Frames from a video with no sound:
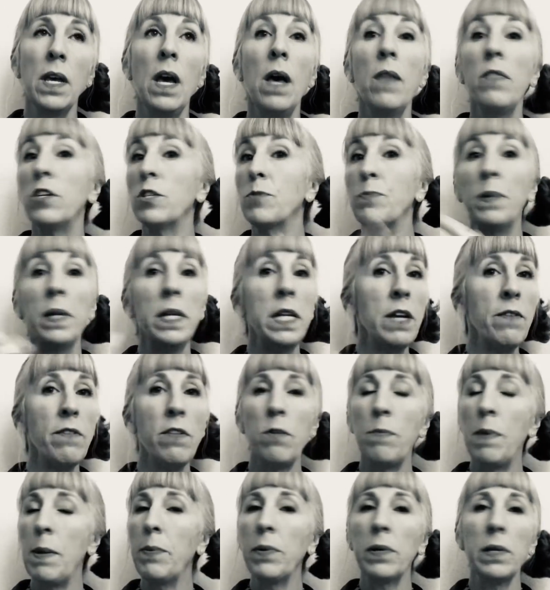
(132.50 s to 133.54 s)
There's plenty of other
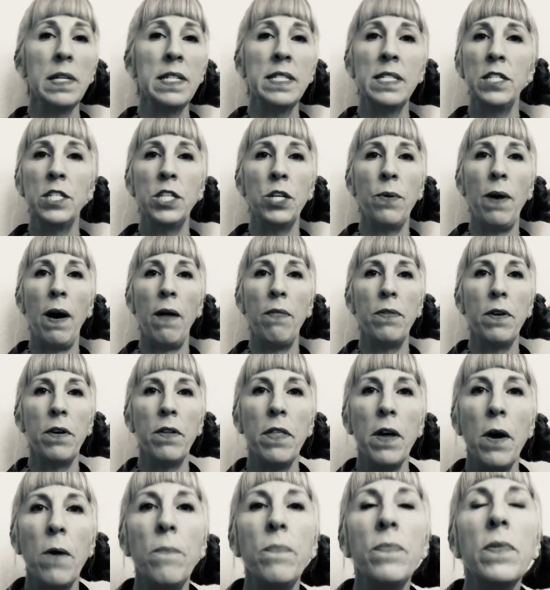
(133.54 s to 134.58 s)
people to listen to out there
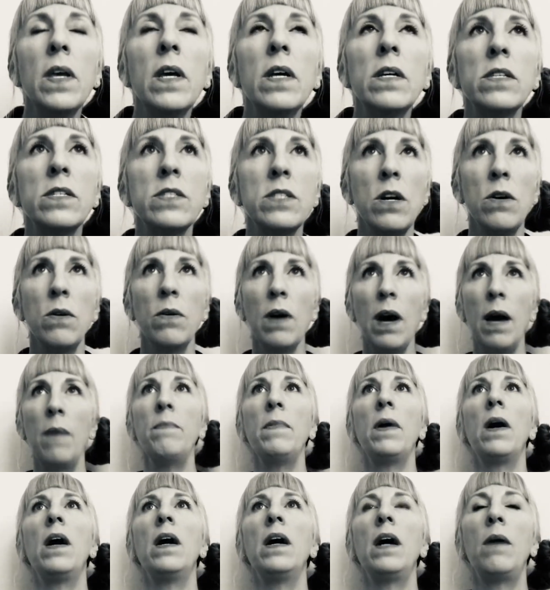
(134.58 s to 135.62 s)
though. So
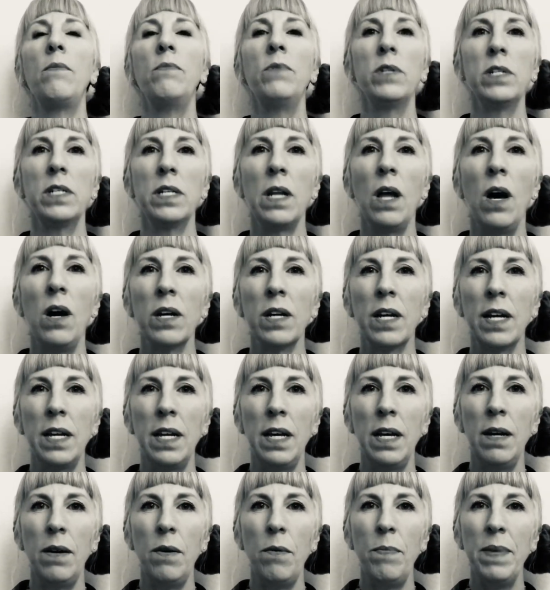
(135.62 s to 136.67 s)
I'm really not going
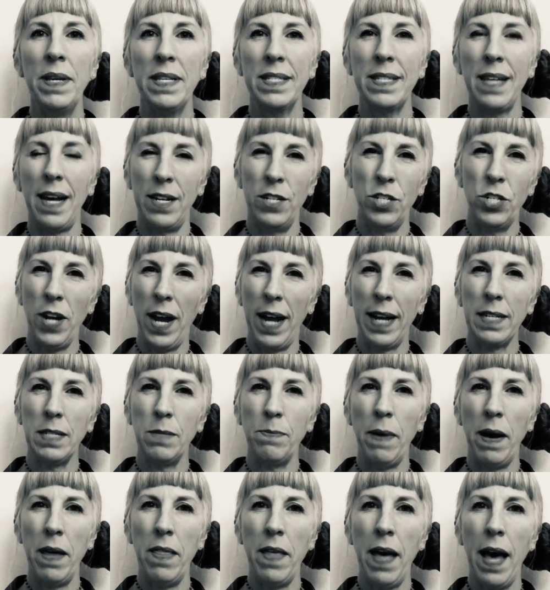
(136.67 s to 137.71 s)
to be sidetracked
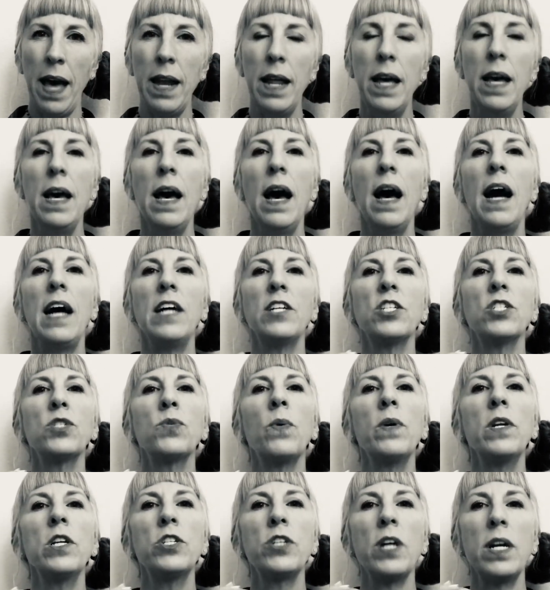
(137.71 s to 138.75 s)
by that. I just
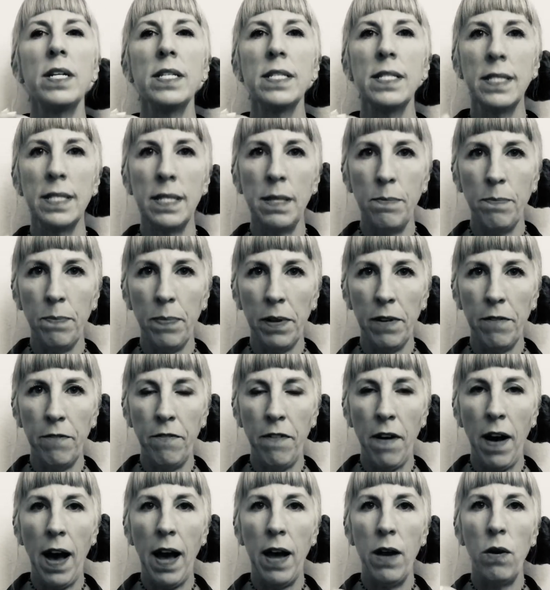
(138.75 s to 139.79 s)
want to try to
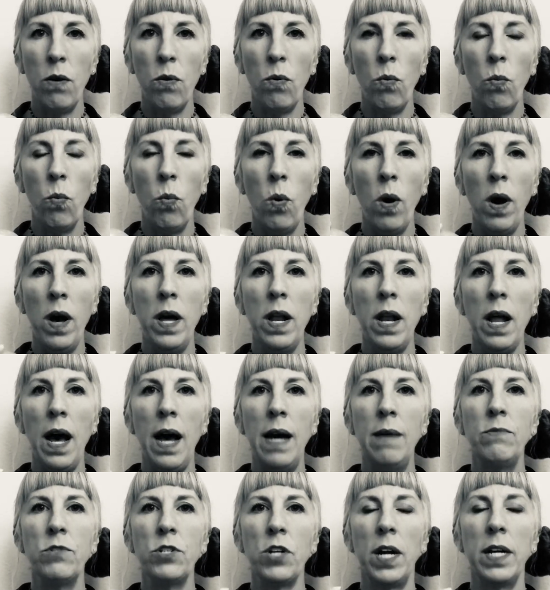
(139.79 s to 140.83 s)
simplify what
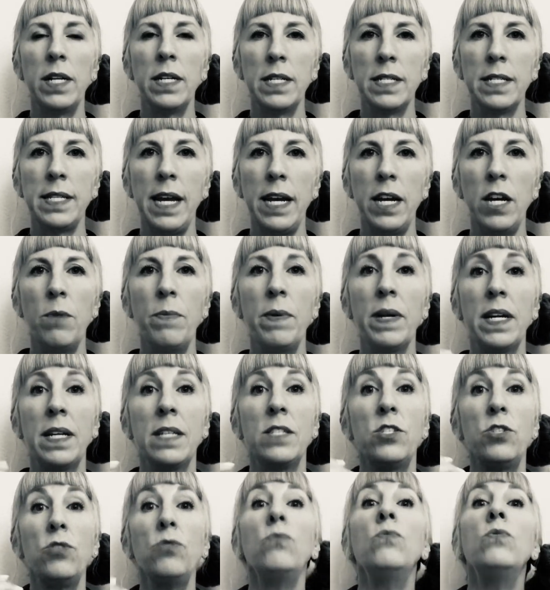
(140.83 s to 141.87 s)
I'm trying to say here
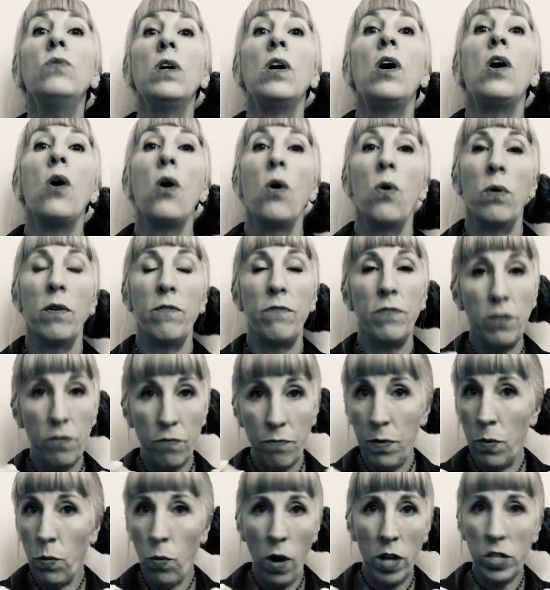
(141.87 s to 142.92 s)
because if you've
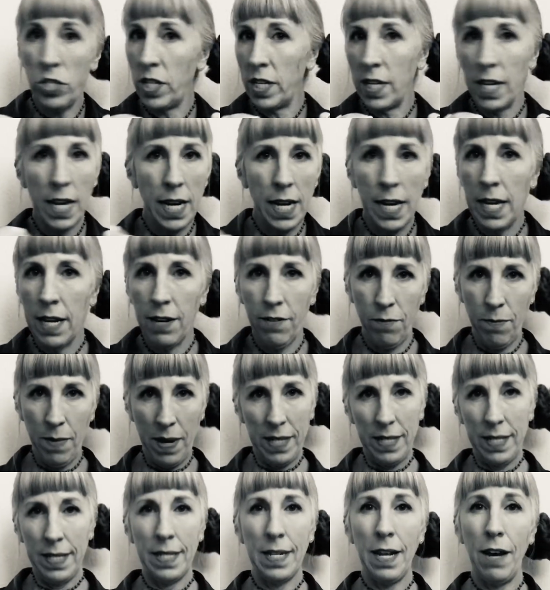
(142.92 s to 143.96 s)
been watching any of my
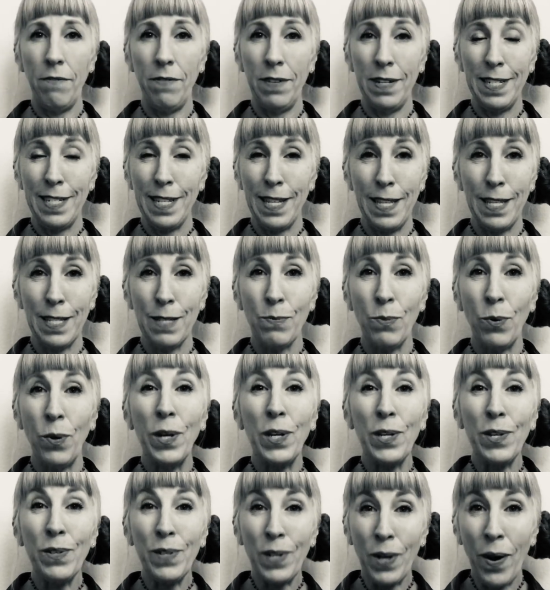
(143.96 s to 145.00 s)
stuff to this
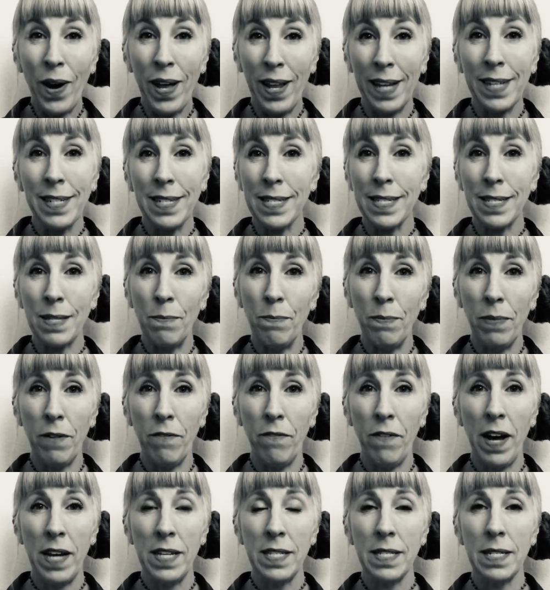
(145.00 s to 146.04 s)
point, I like to
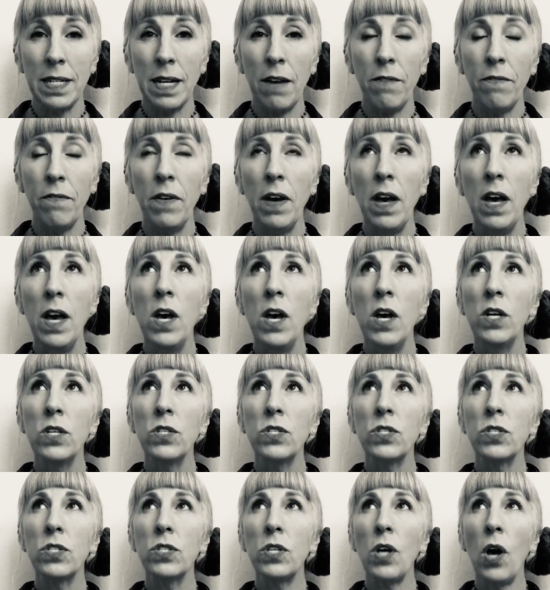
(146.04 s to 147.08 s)
simplify stuff.
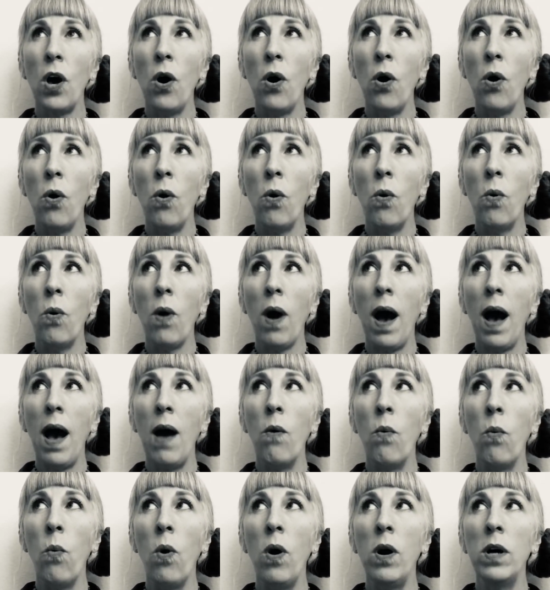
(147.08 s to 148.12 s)
So I
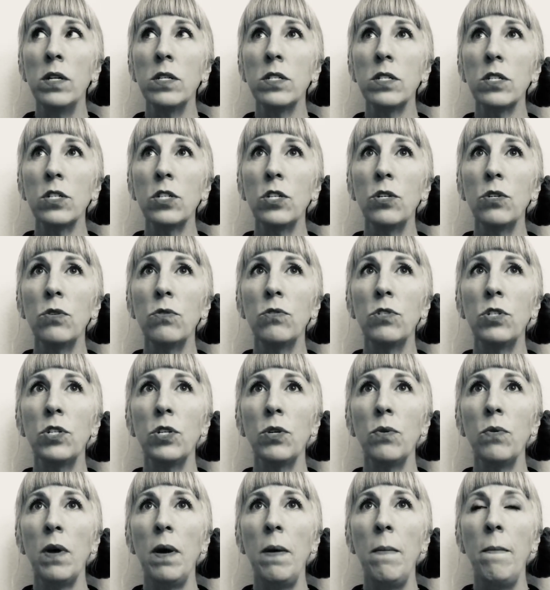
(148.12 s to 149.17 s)
want you
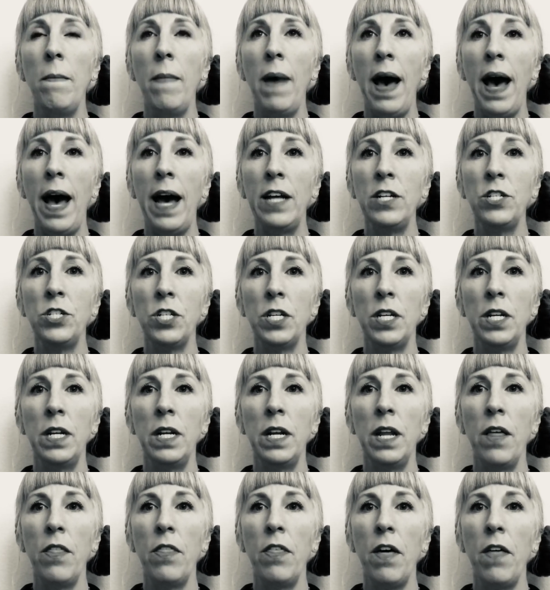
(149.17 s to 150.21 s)
to imagine
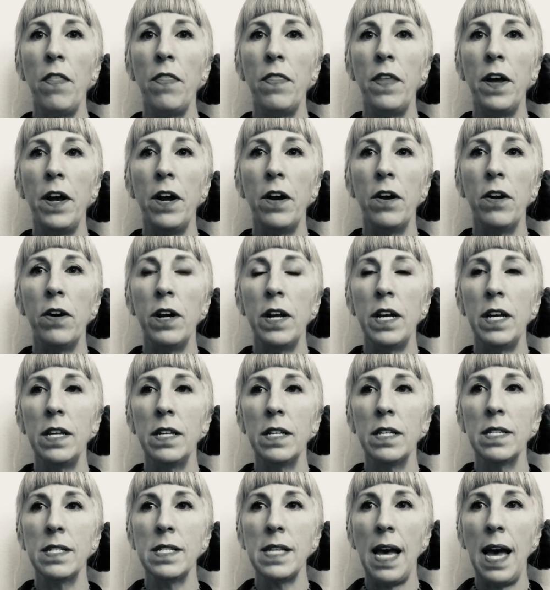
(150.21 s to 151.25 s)
that there
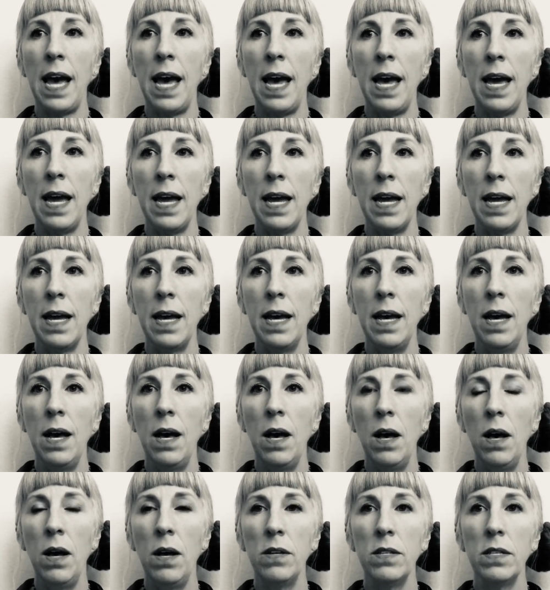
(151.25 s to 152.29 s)
is a
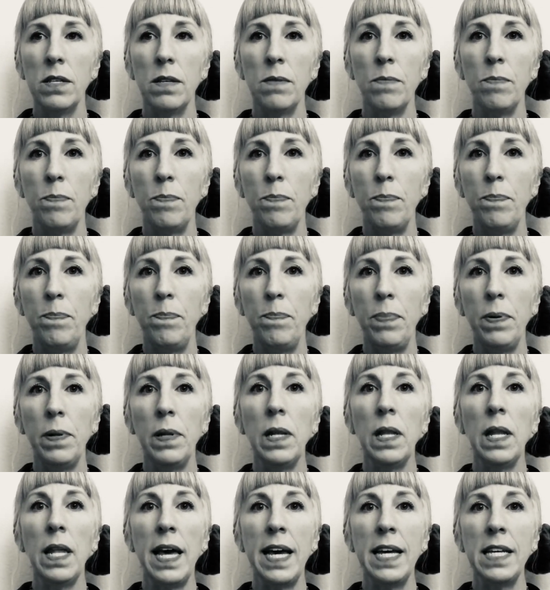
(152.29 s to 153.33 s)

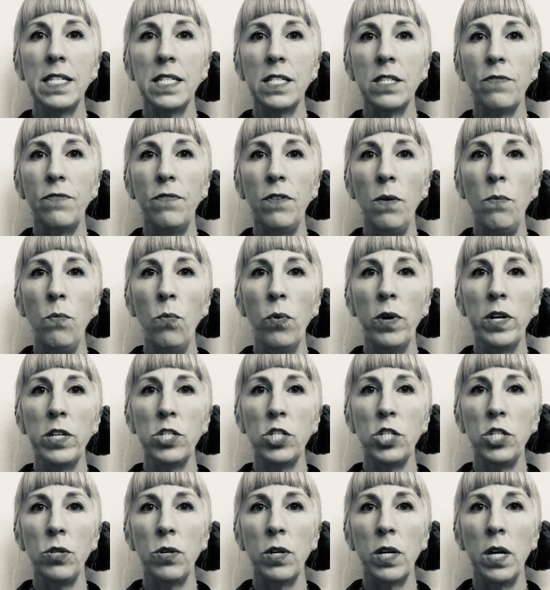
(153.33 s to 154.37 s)
place from
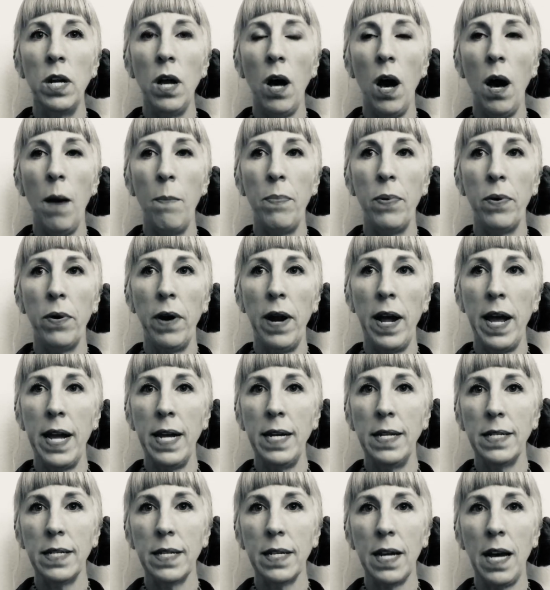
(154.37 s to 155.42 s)
which you can
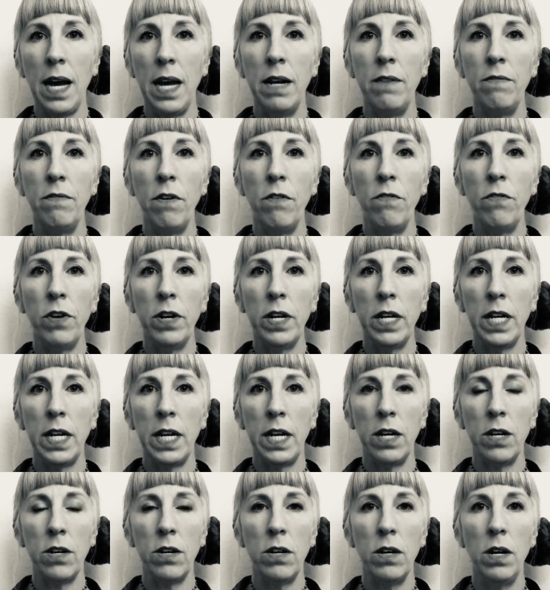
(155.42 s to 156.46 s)
operate kind of over
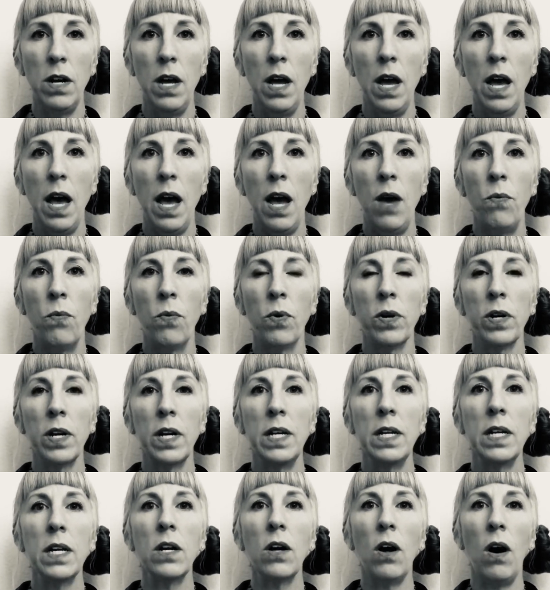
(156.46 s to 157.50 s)
here, and we're going
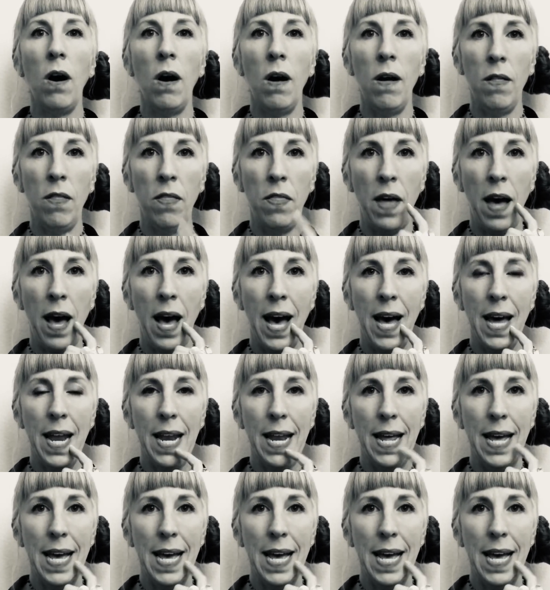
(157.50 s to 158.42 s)
to call that